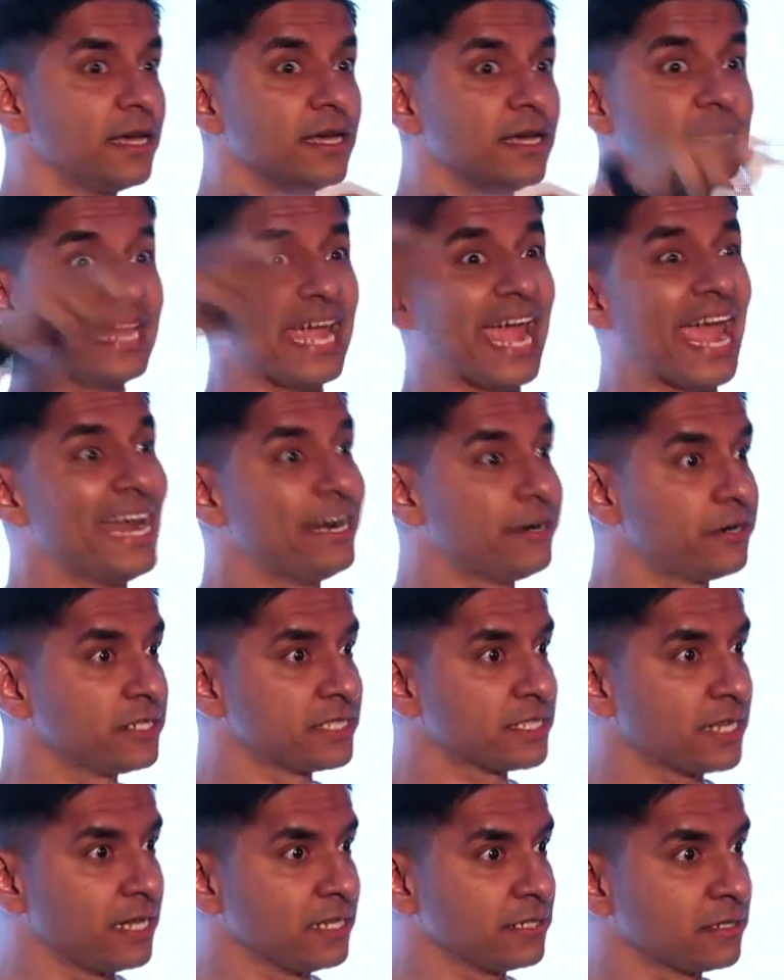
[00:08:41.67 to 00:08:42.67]
The end
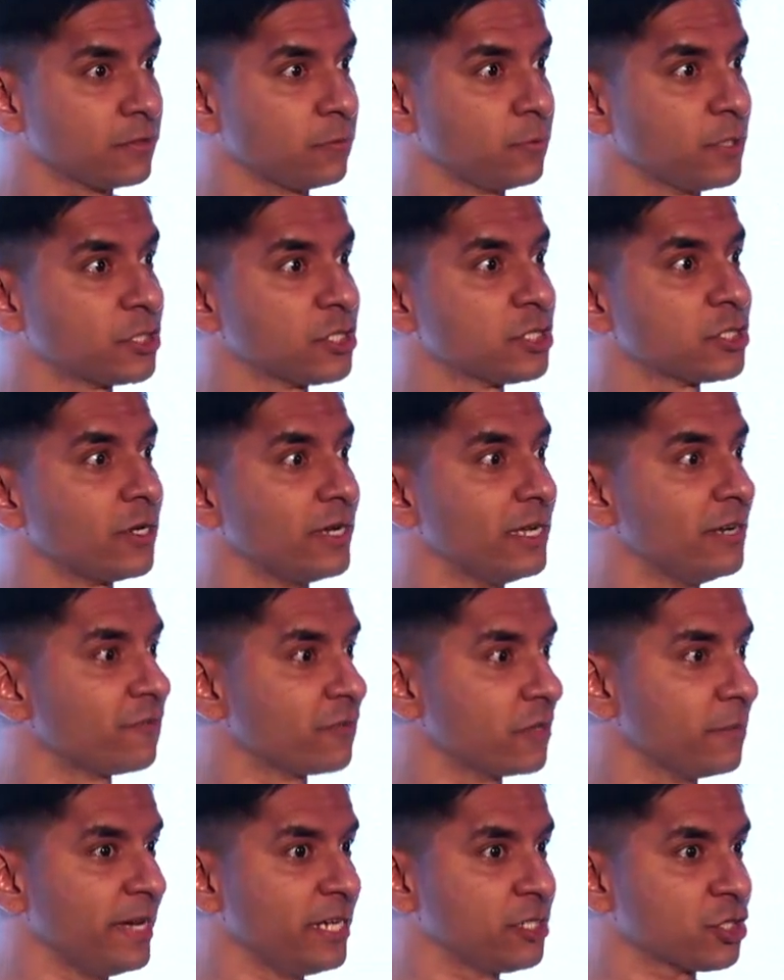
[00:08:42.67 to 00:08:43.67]
result, which is your
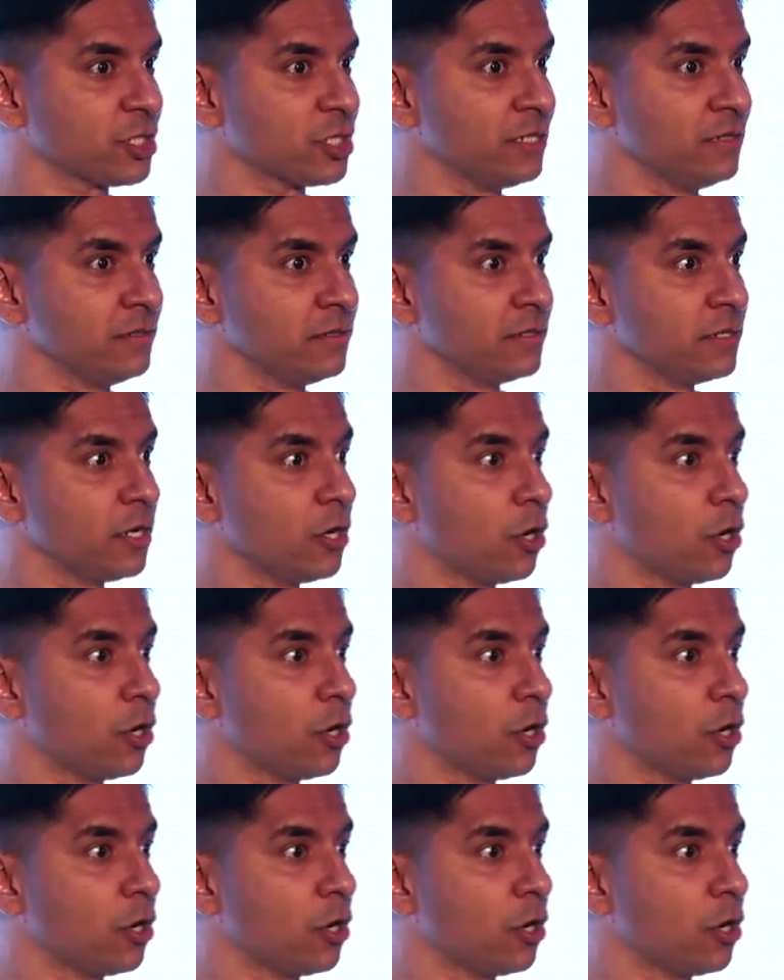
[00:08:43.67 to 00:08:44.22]
inflammation,